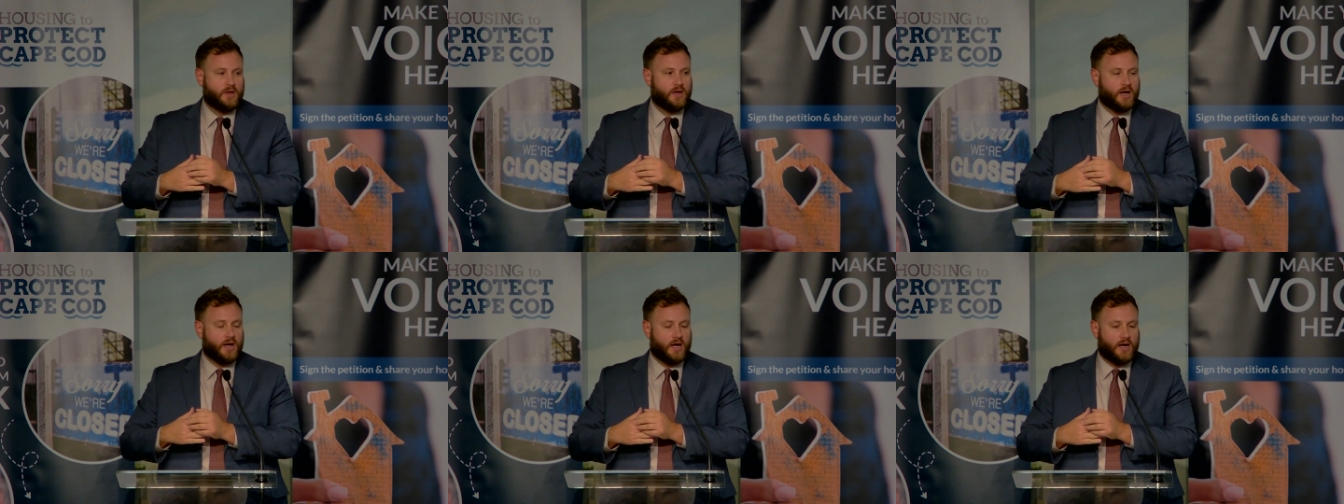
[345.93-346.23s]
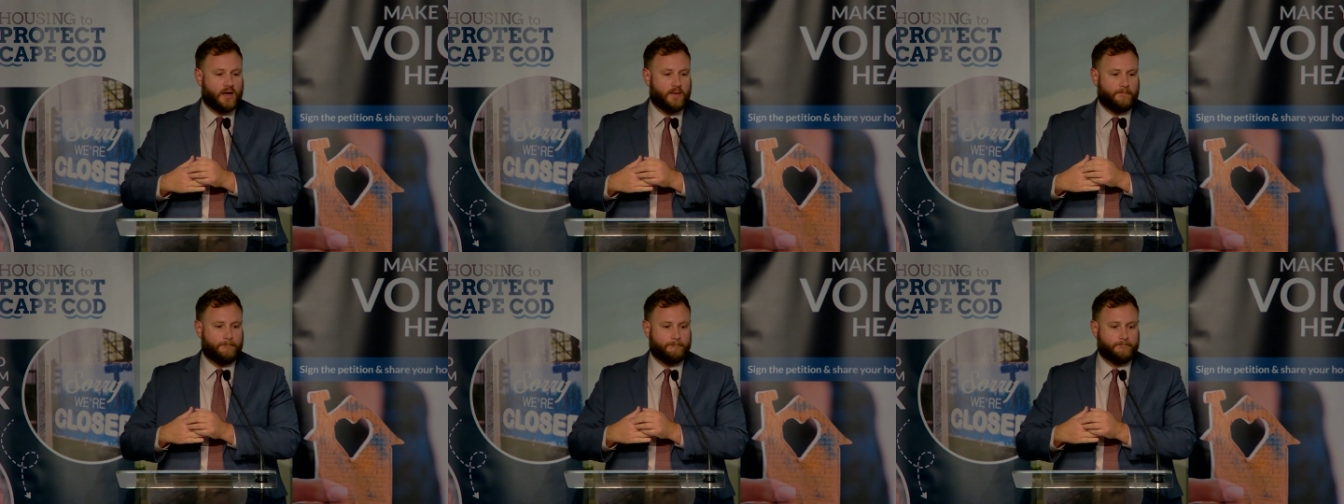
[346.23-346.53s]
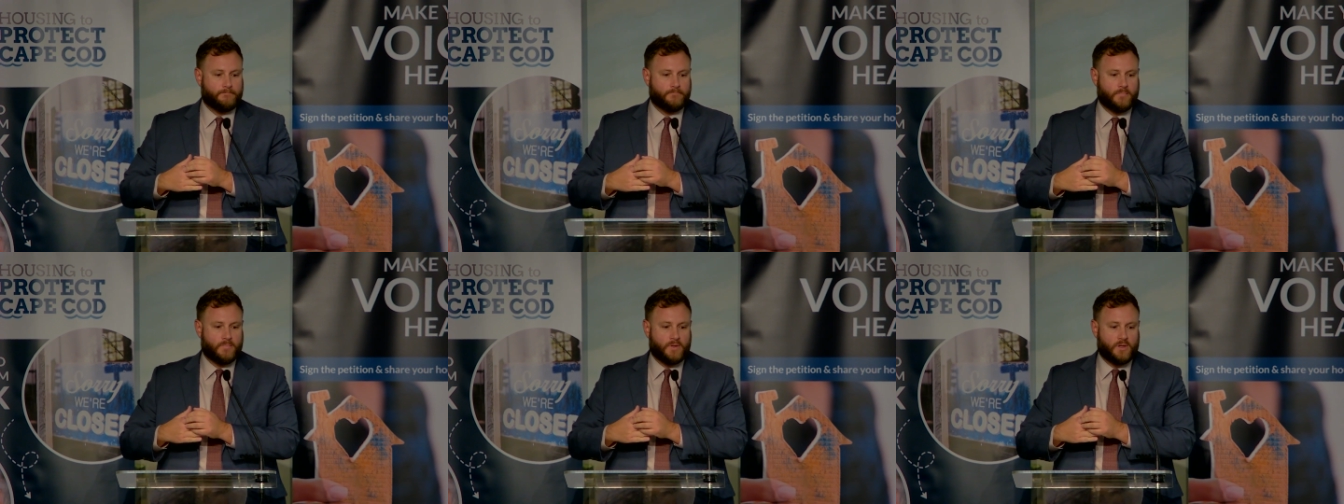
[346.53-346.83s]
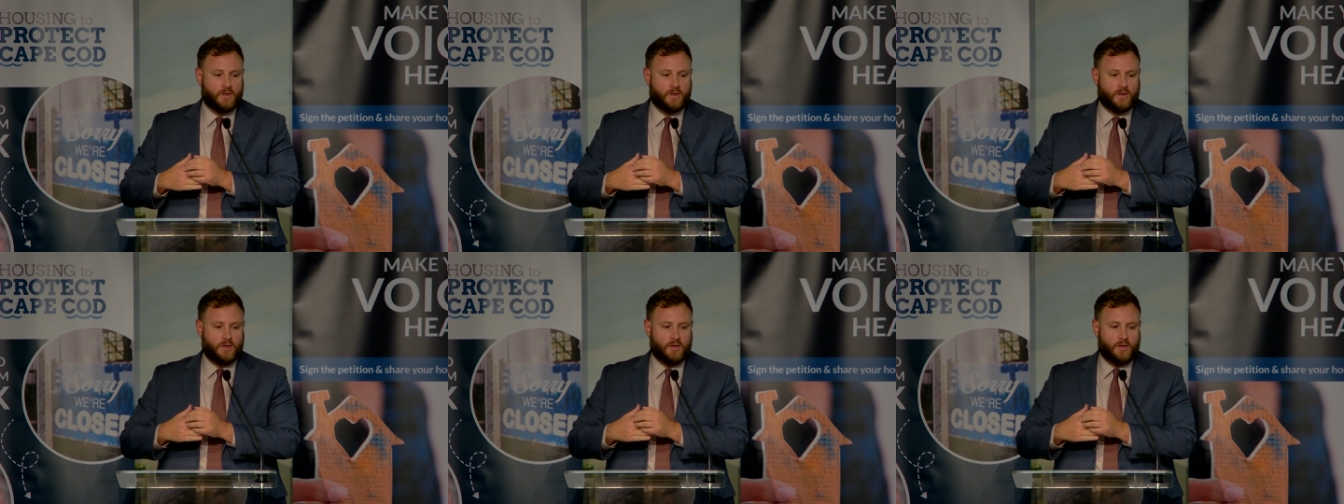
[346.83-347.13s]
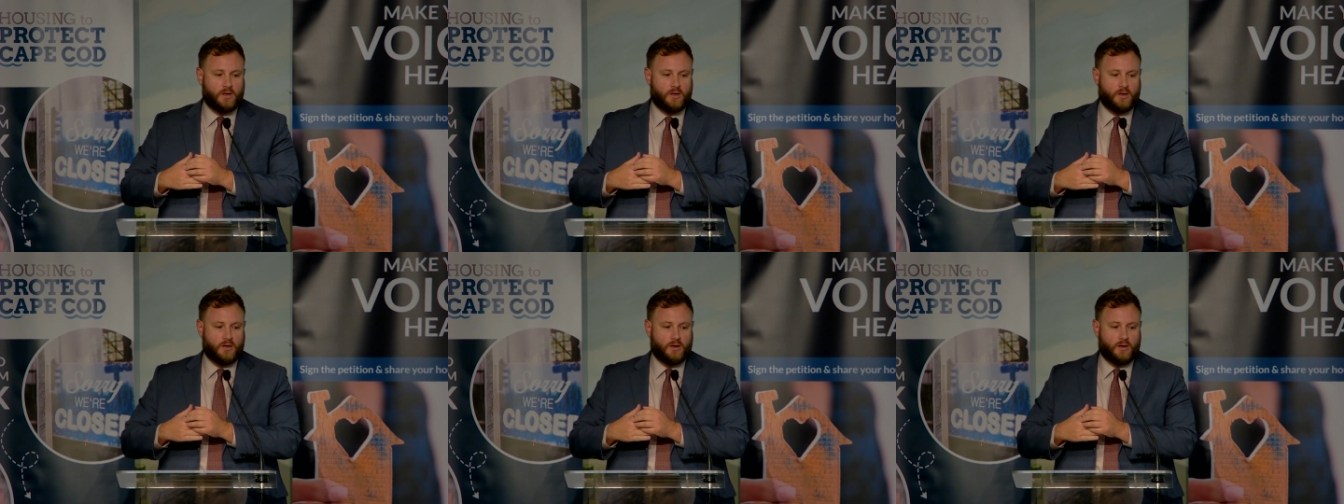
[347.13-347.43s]

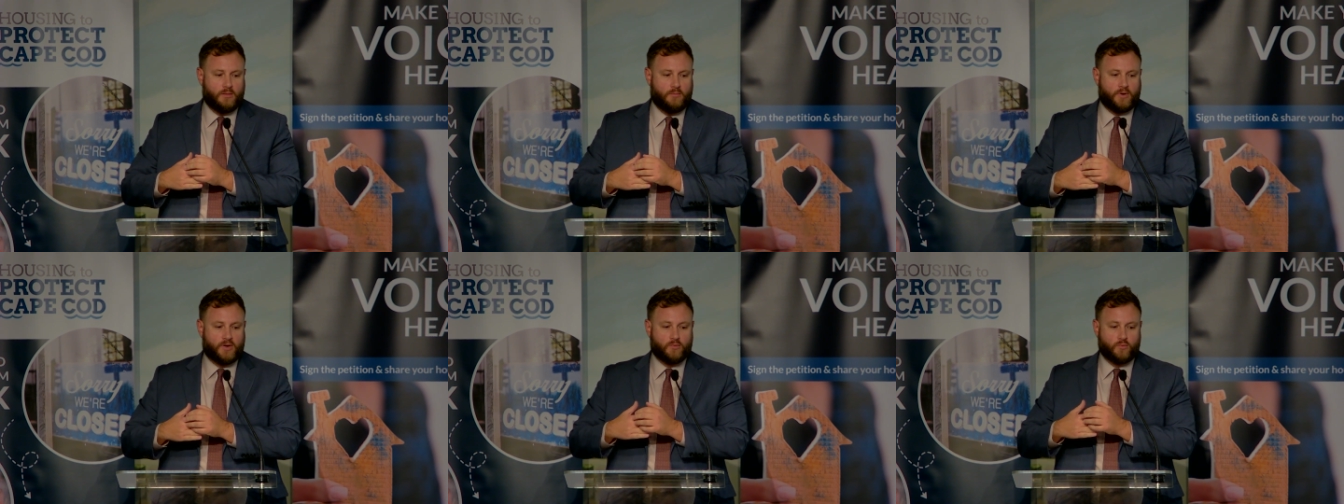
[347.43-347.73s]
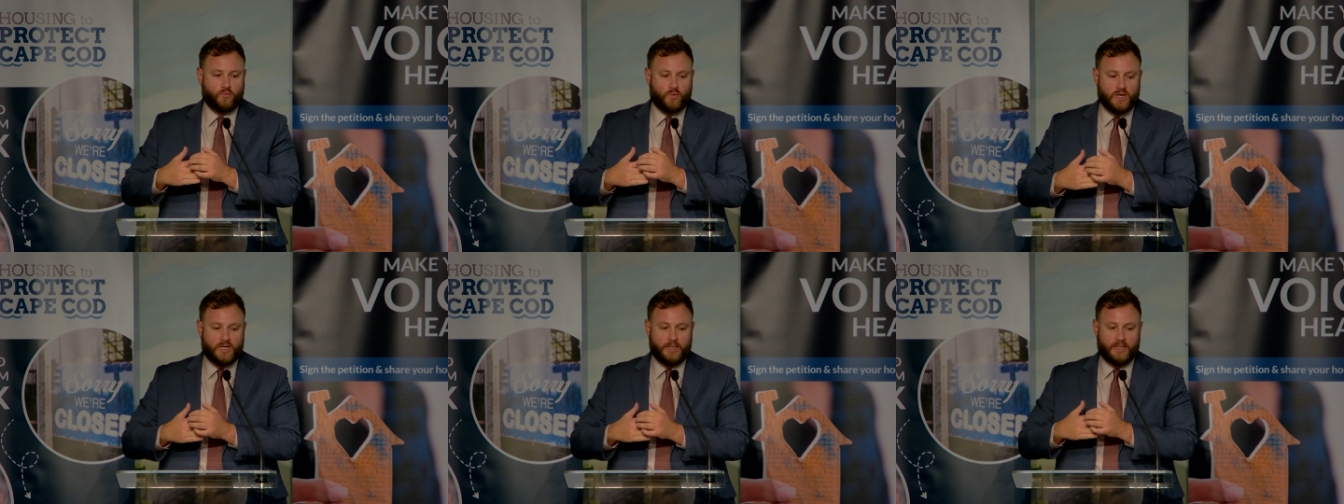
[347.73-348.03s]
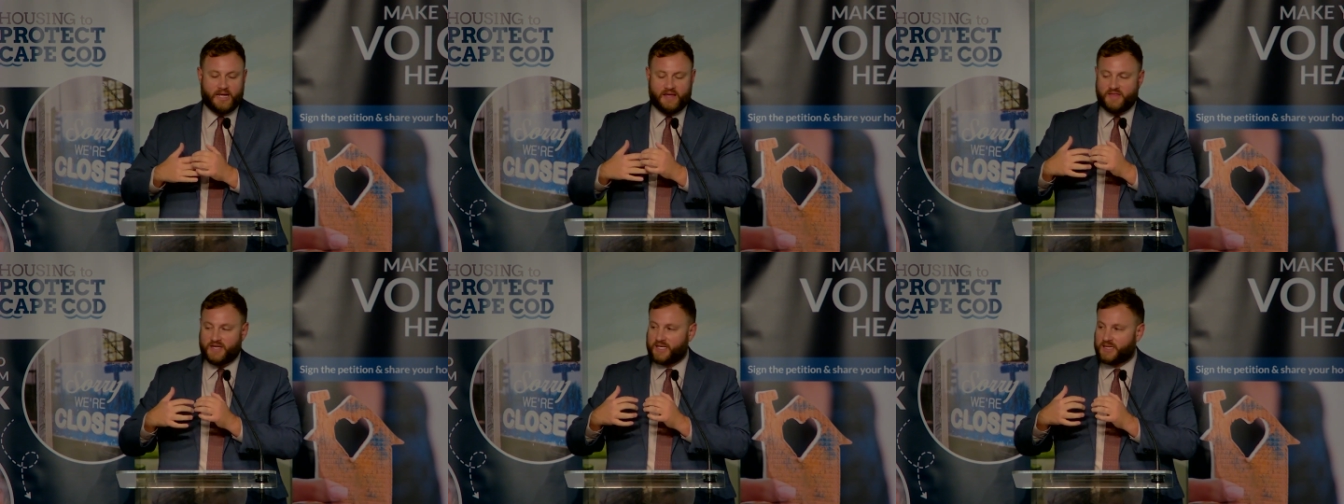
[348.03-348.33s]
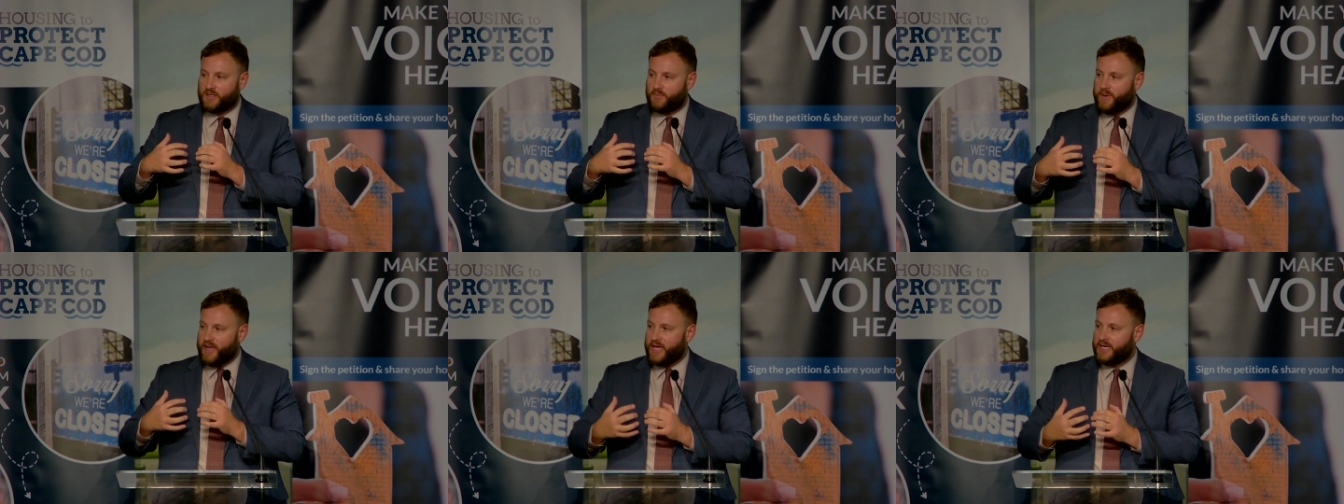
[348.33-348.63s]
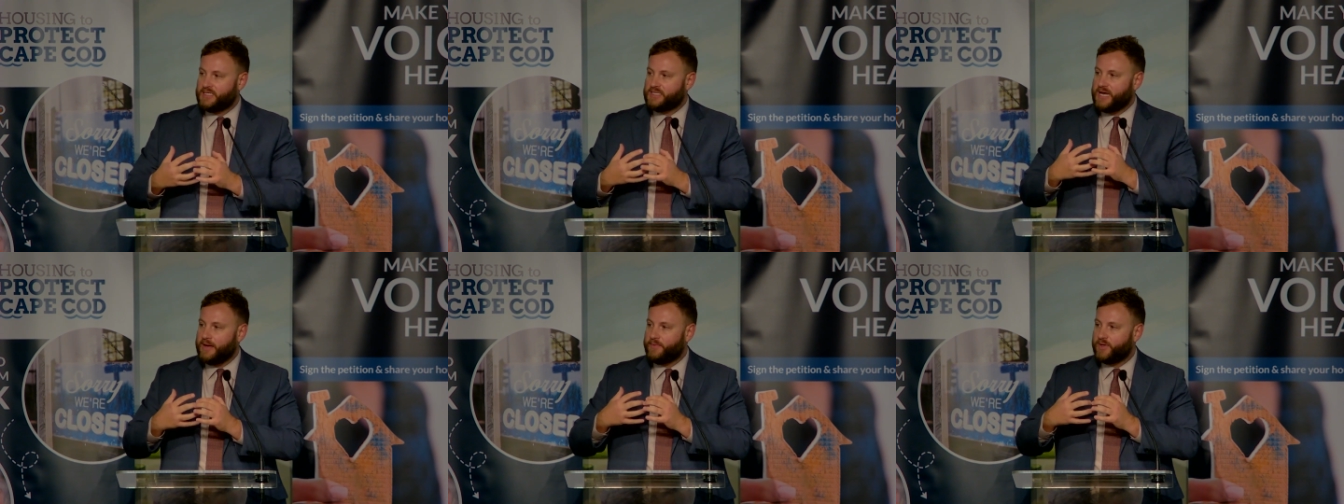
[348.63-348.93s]
But really, I think in the
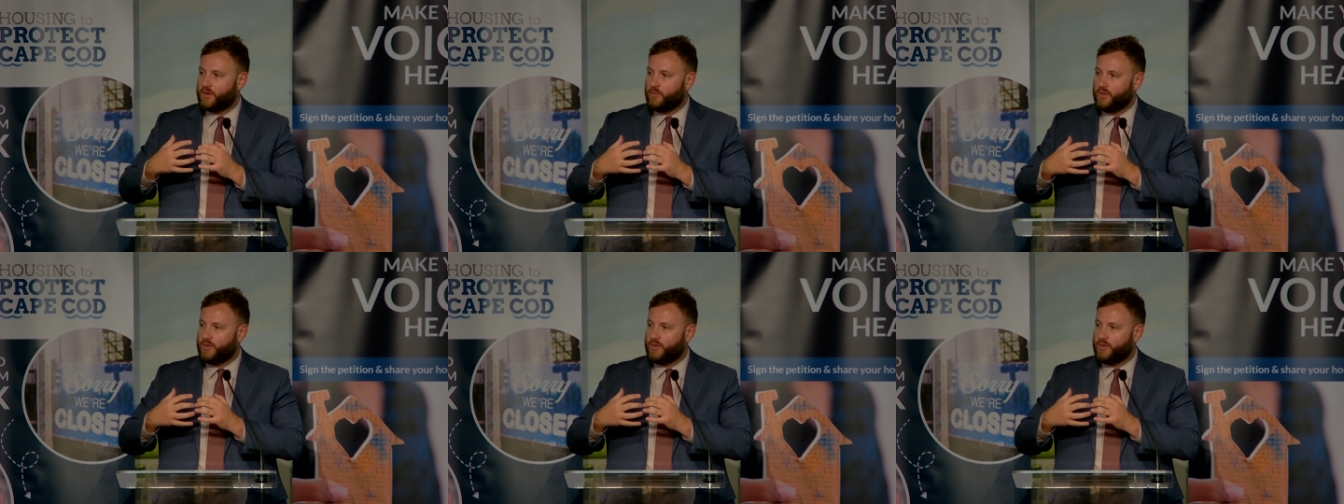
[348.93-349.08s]
pandemic,